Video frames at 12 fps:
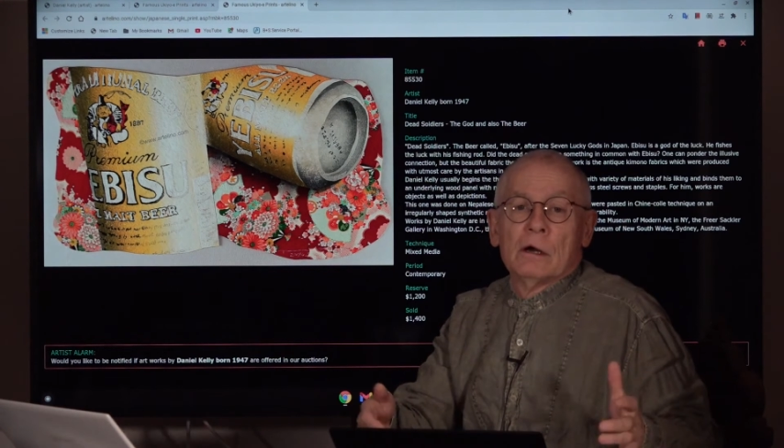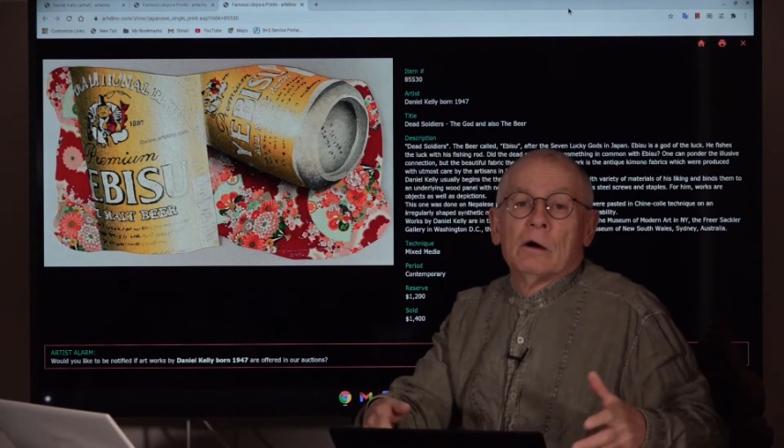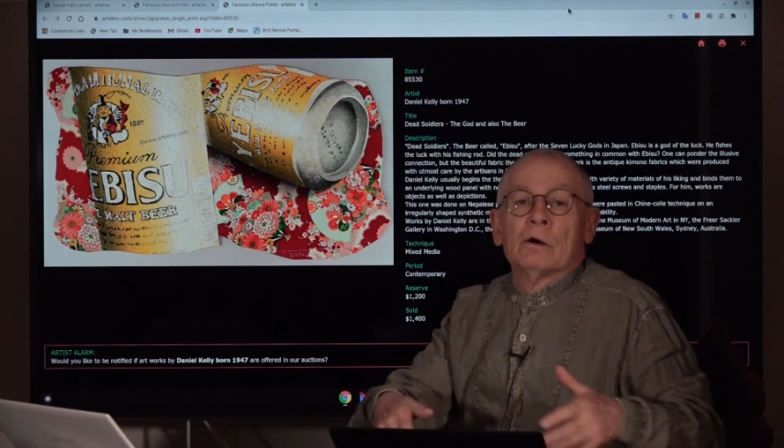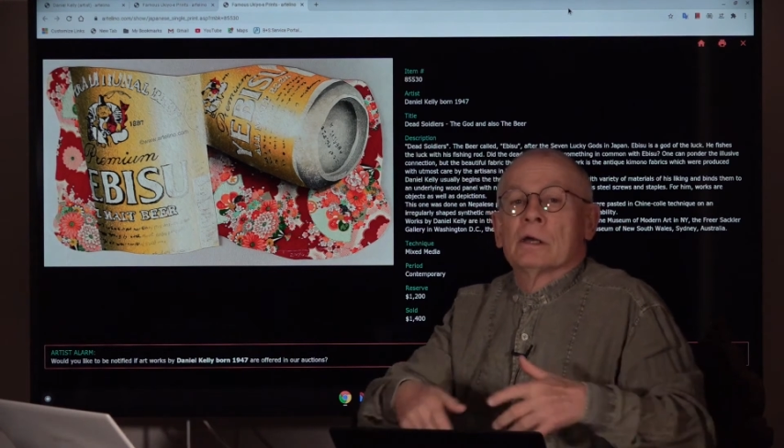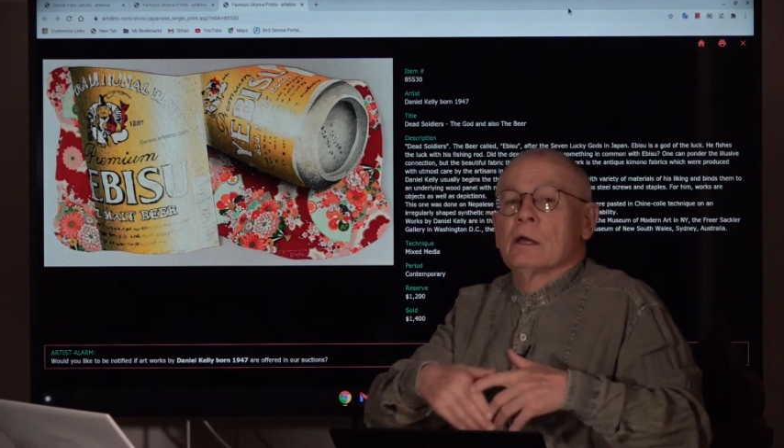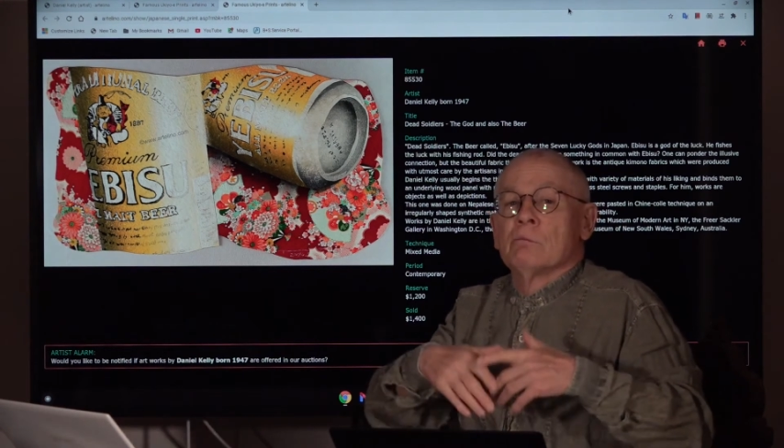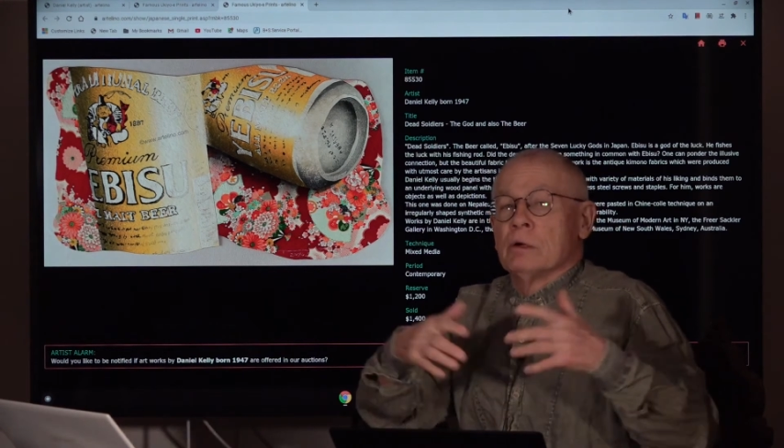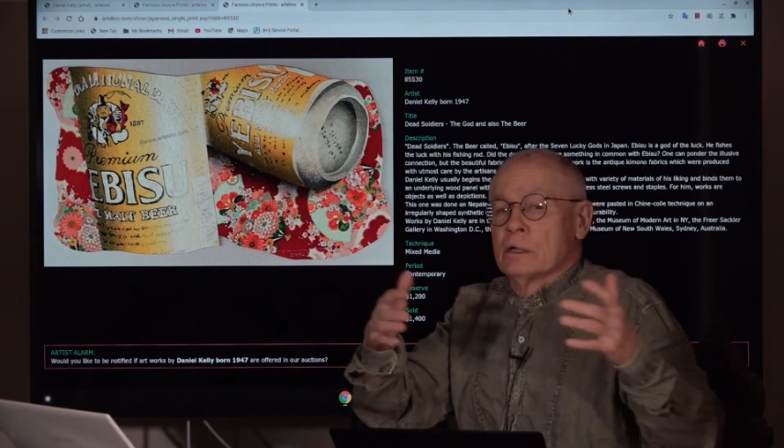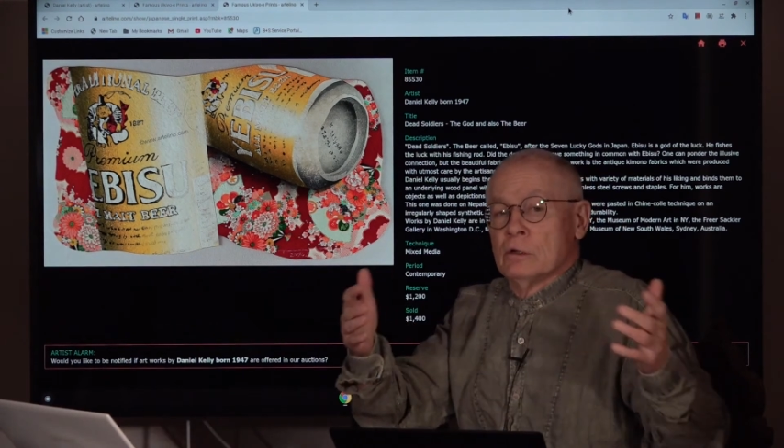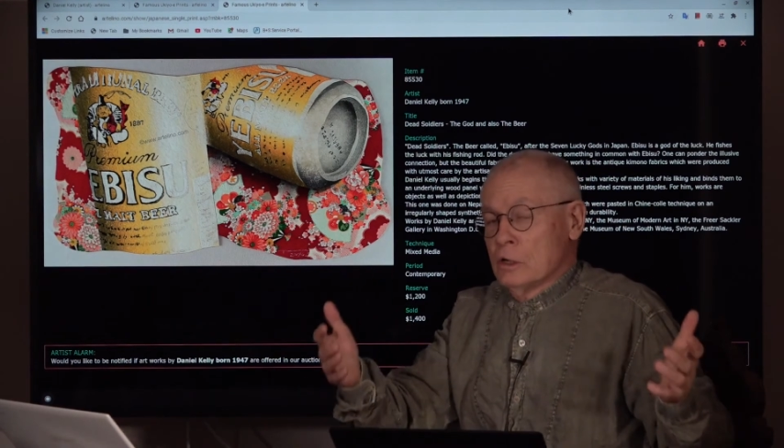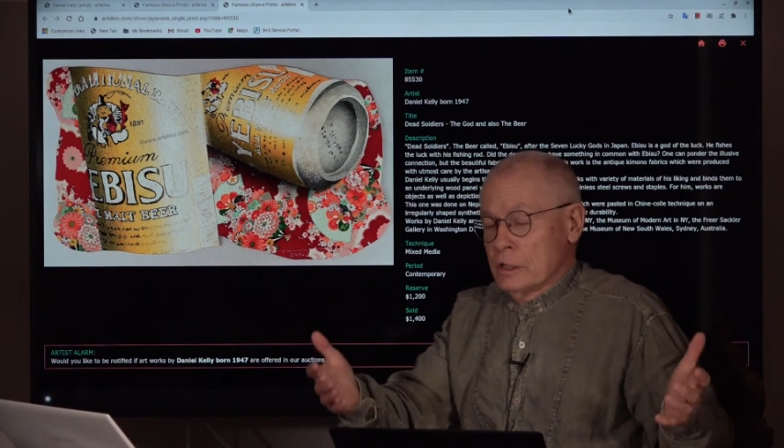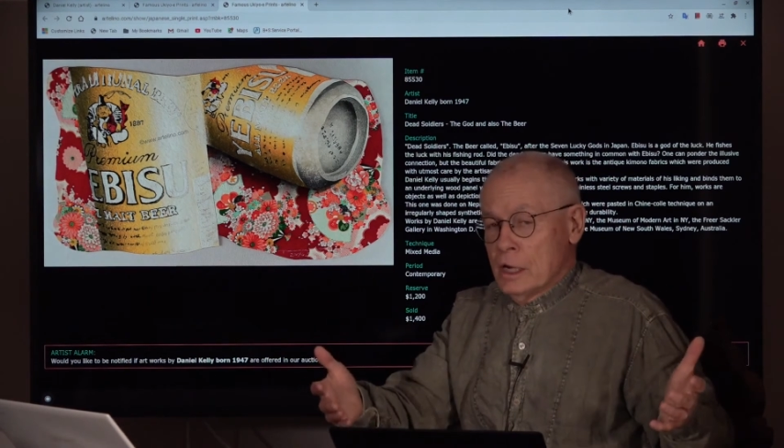okay, but
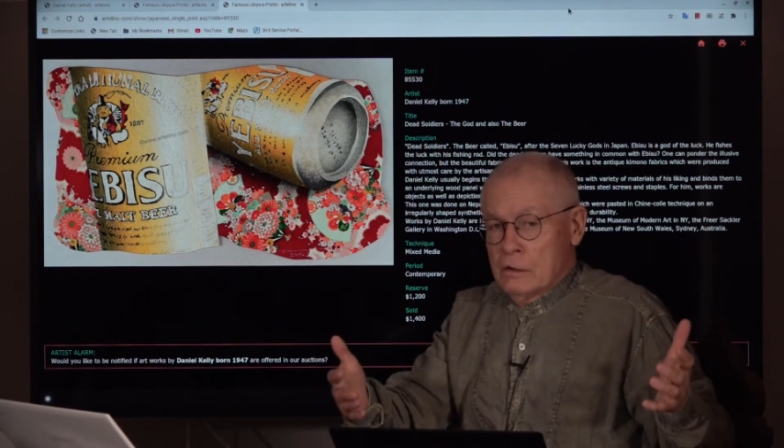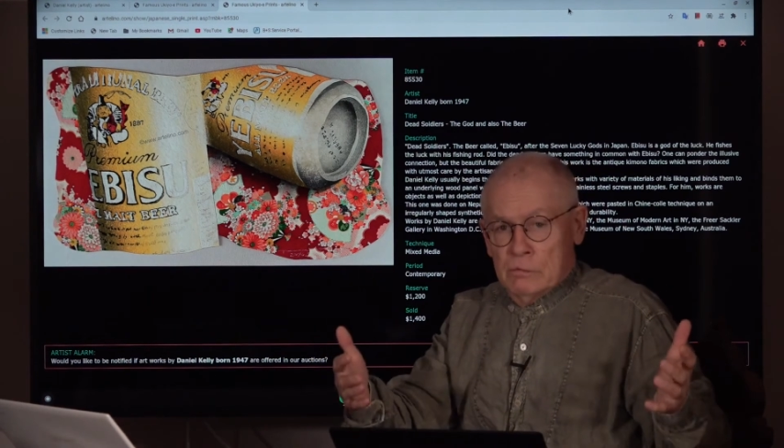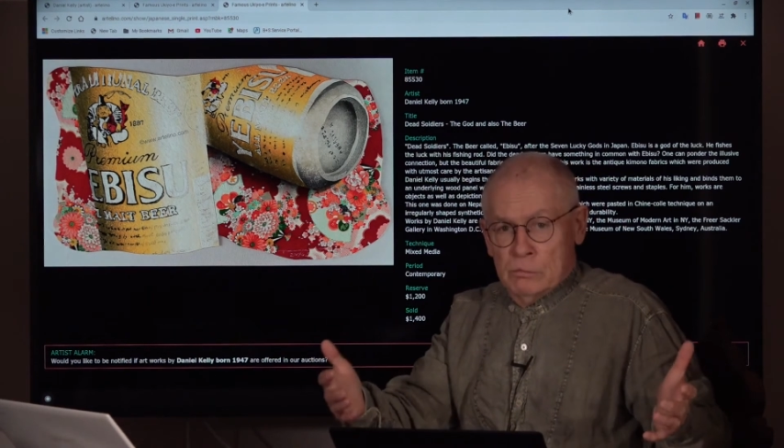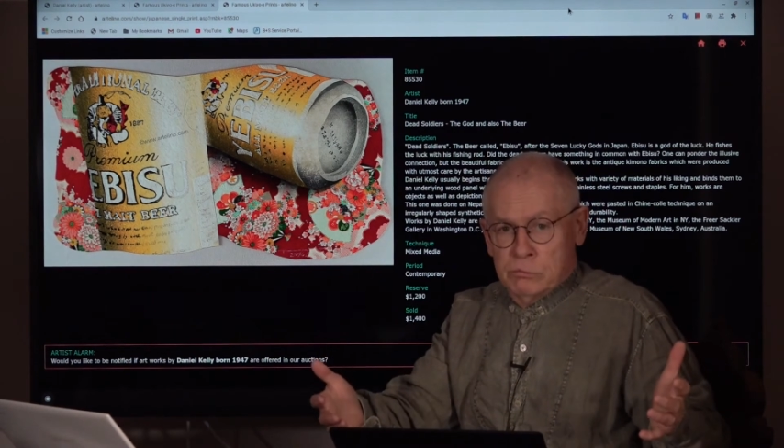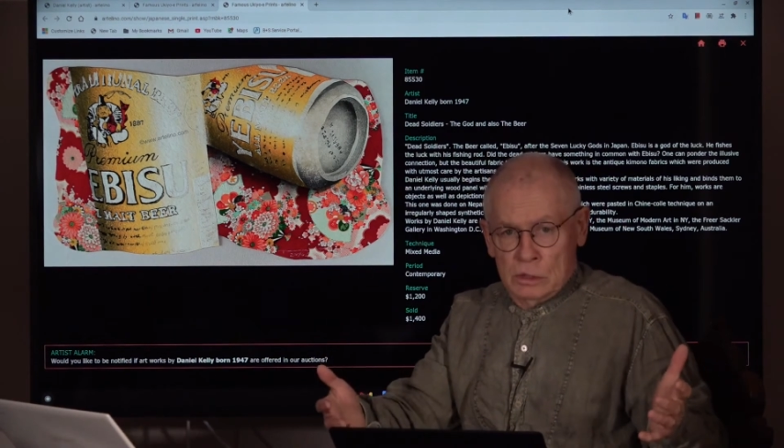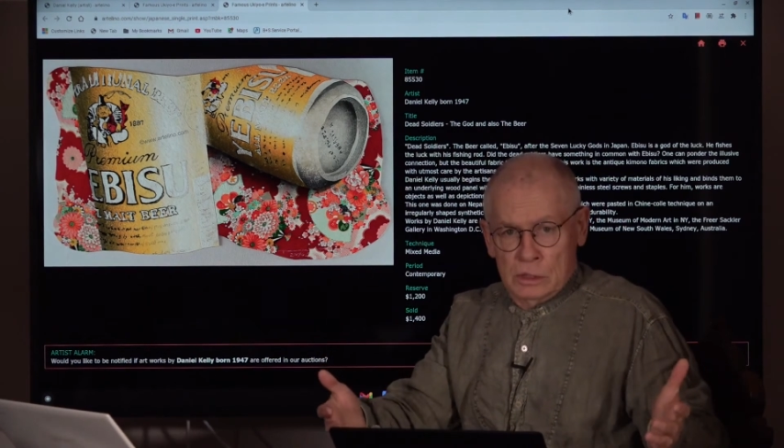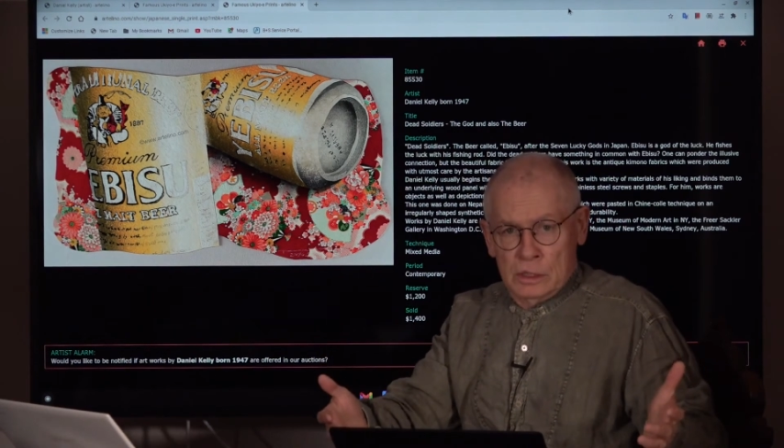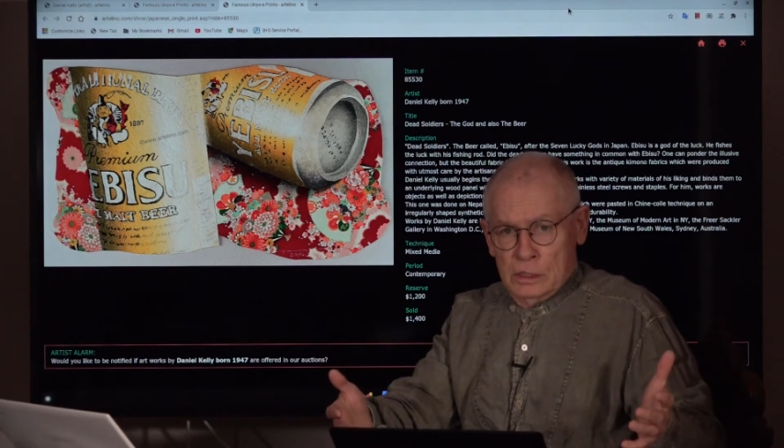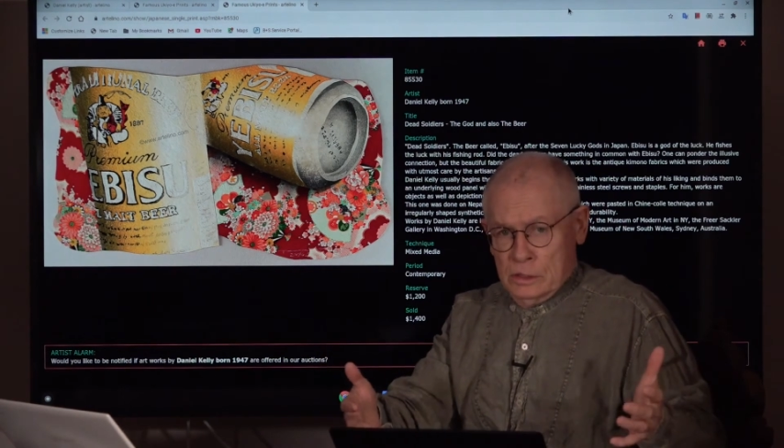not everybody